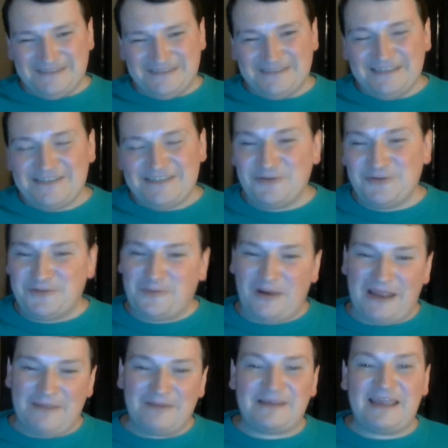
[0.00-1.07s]
shows why
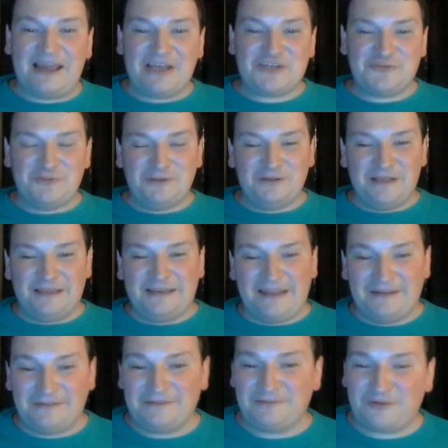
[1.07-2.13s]
I'm a casual
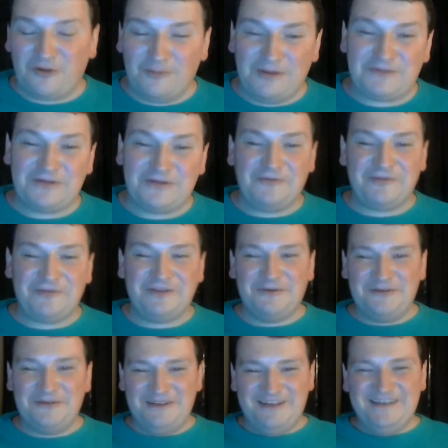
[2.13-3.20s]
and to call myself
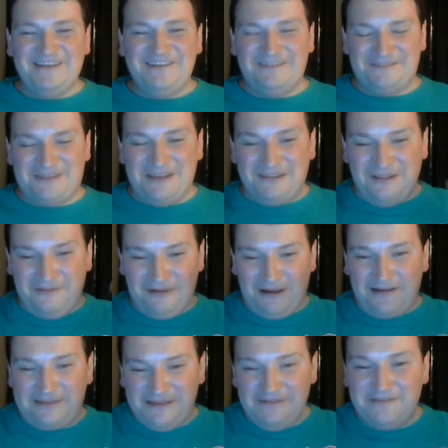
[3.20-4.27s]

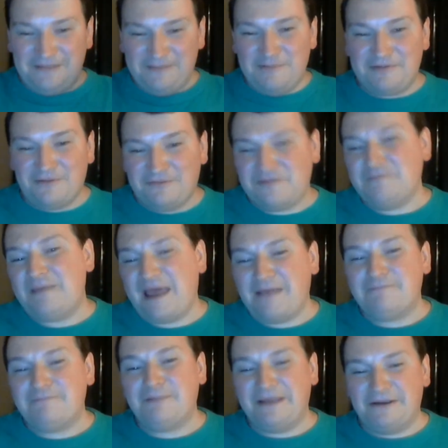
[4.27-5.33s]
teasingly myself as a
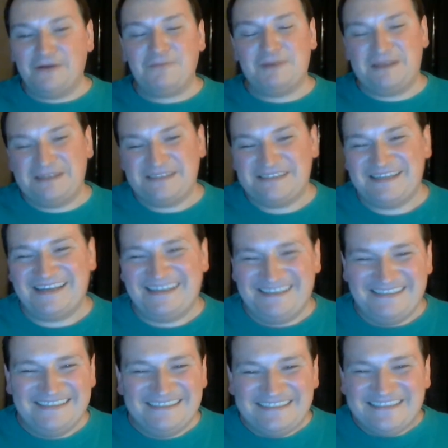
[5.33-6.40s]
bad player, because
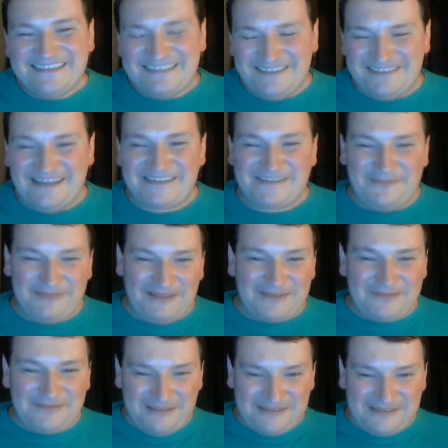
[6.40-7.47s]
that's something
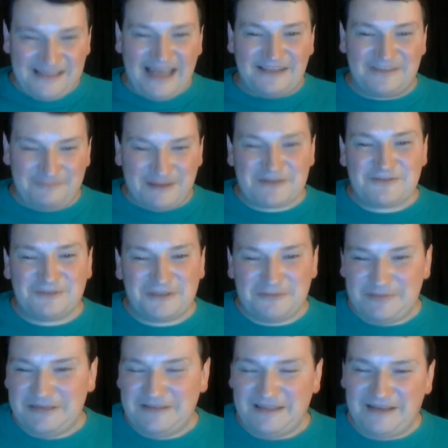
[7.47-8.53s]
that's that special to
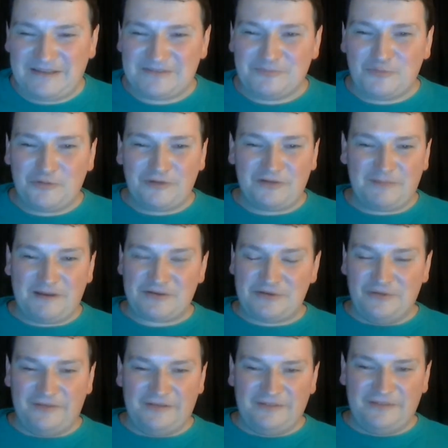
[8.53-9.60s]
me, that is more
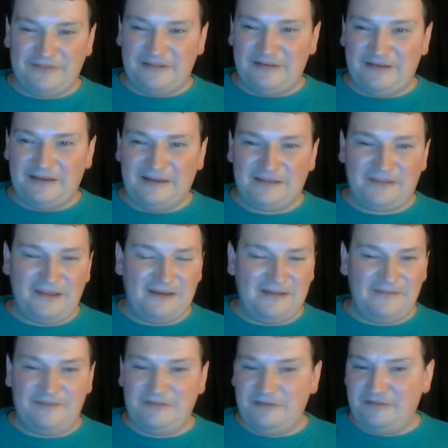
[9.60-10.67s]
special than any
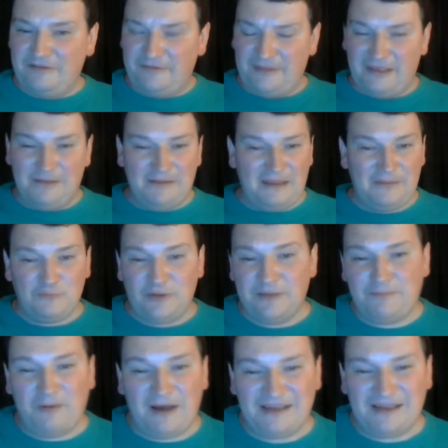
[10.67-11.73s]
of the end game
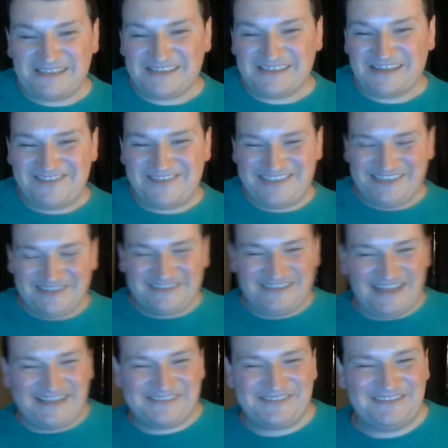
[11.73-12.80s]
raid bosses I've killed and
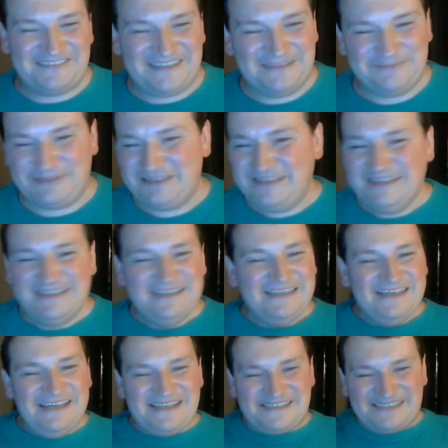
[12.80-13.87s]
that sort of thing. But
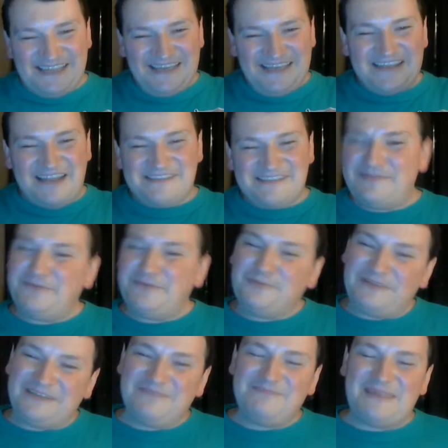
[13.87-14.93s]
a slight chance something
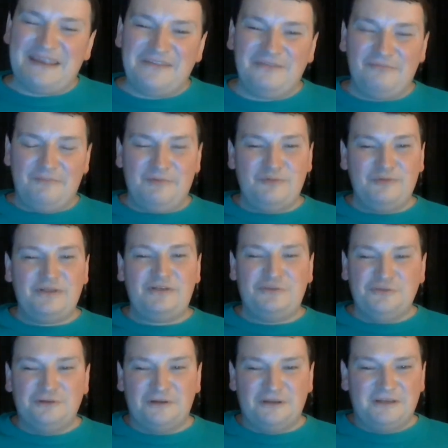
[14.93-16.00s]
really amazing would be really
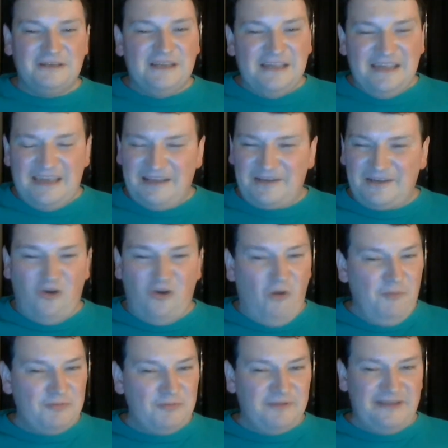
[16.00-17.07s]
cool, and it could all
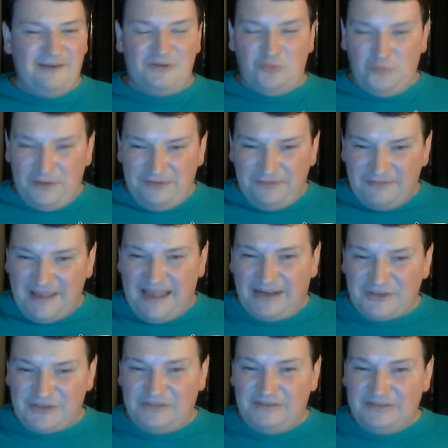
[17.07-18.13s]
be related to one
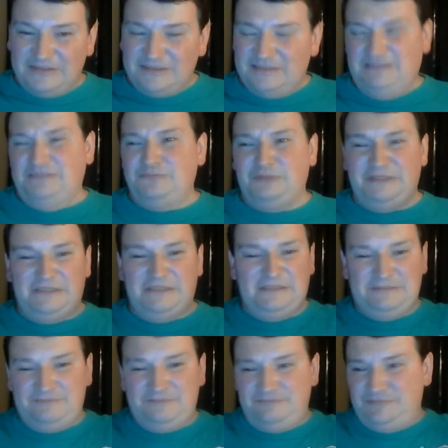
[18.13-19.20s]
faction
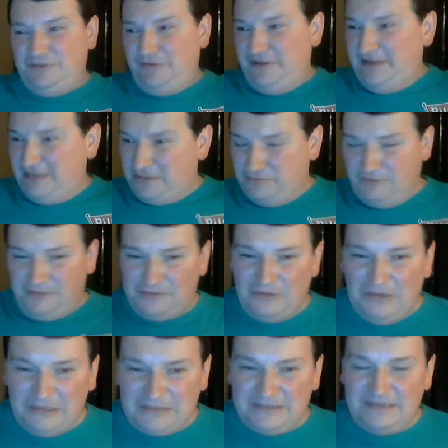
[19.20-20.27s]
where you get to
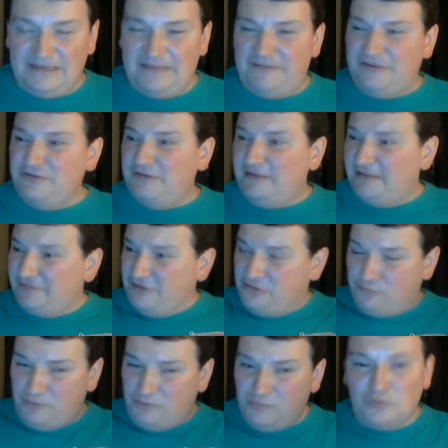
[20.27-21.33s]
Exalted and then you can get these
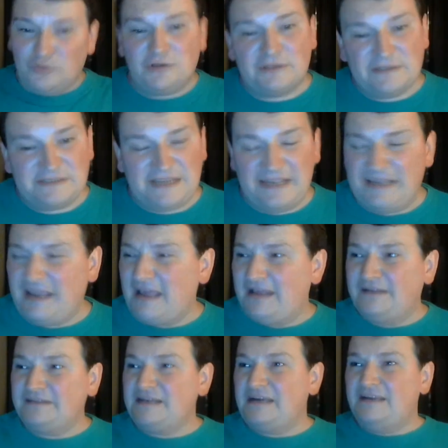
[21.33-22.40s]
rewards,
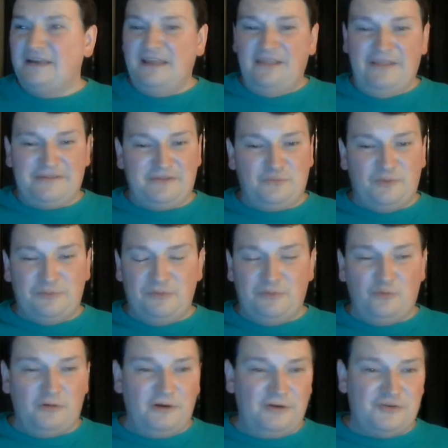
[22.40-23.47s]
and like I said, one
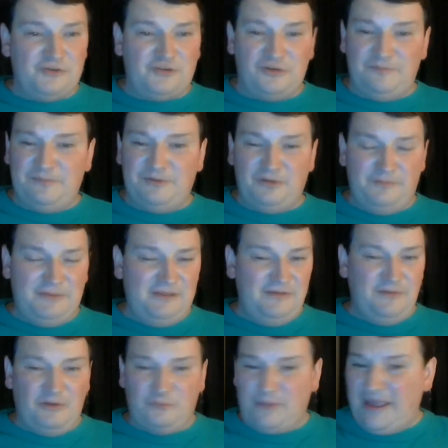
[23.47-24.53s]
reward could be
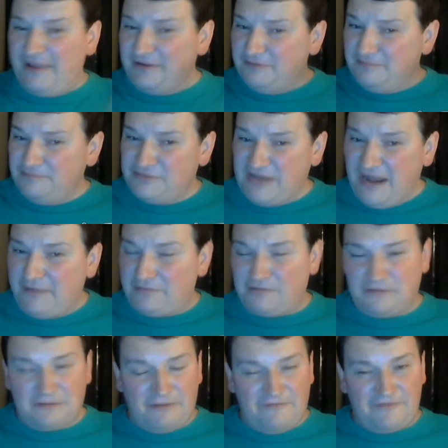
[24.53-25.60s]
a random chance
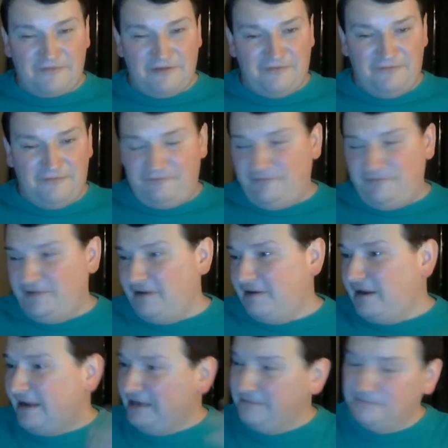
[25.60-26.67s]
of an
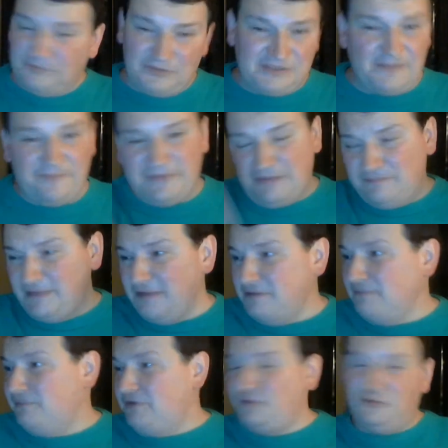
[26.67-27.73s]
item or something
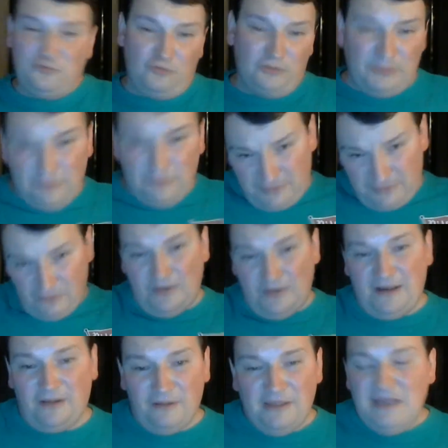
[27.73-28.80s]
amazing, but you could do it only once in a
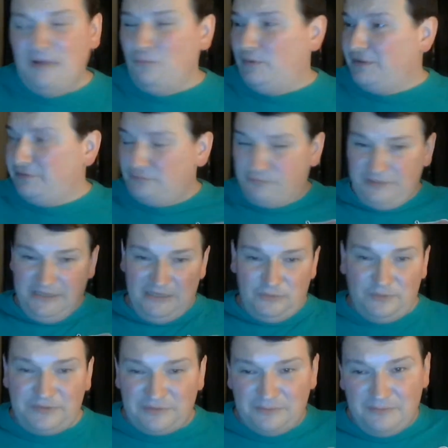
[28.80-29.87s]
while, once a week,
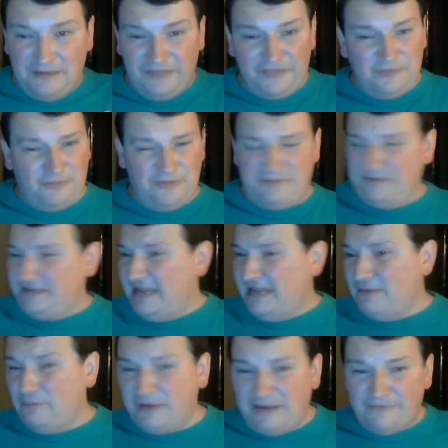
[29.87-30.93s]
once a month, once a day,
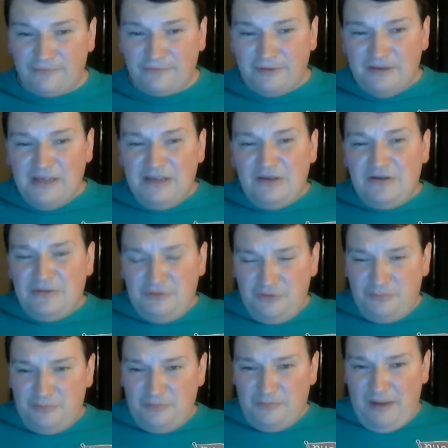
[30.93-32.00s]
whatever.
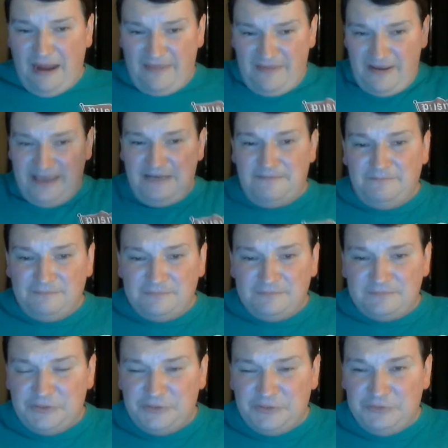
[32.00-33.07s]
You buy the item,
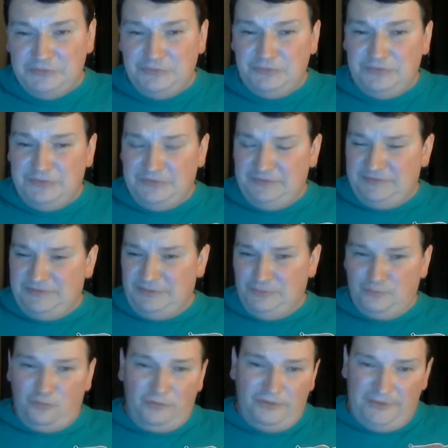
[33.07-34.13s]
you
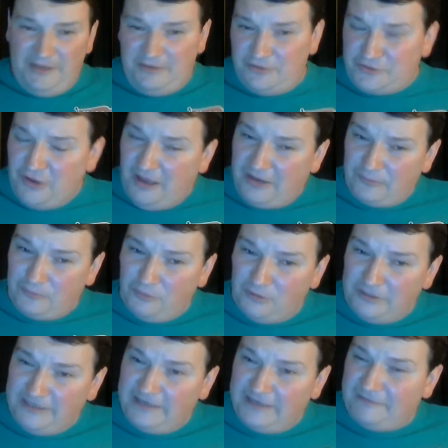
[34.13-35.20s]
roll, you take your shot at
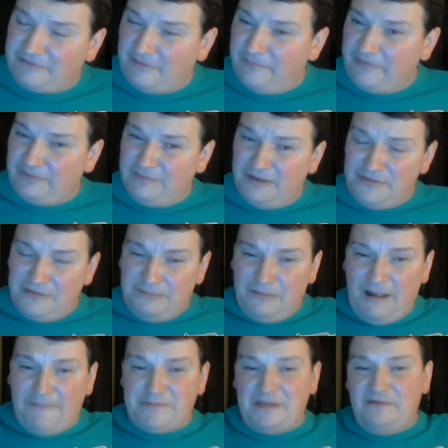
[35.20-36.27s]
rolling, and if something amazing
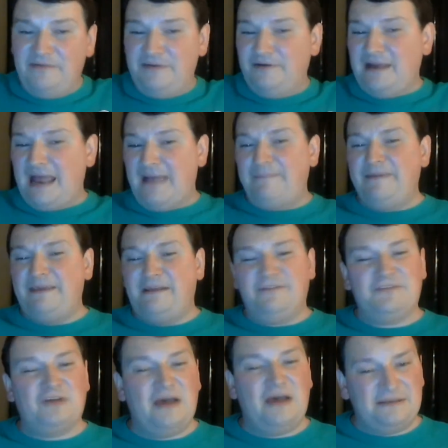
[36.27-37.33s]
pops out of it, you're happy, and if
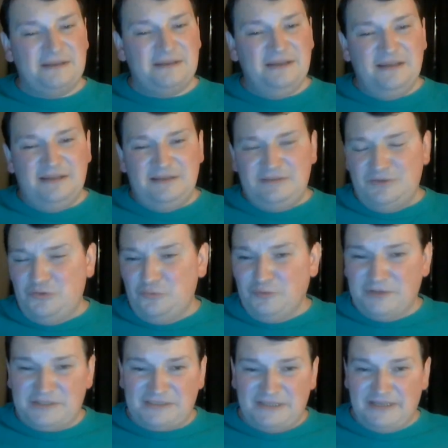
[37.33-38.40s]
not, no
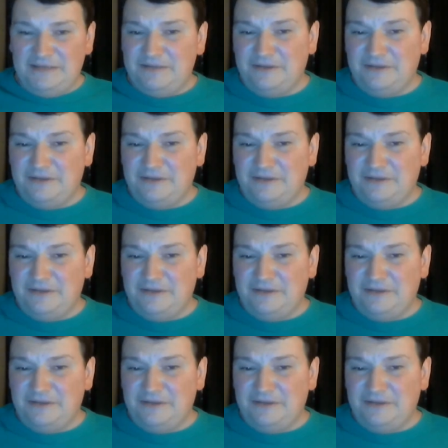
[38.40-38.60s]
worse than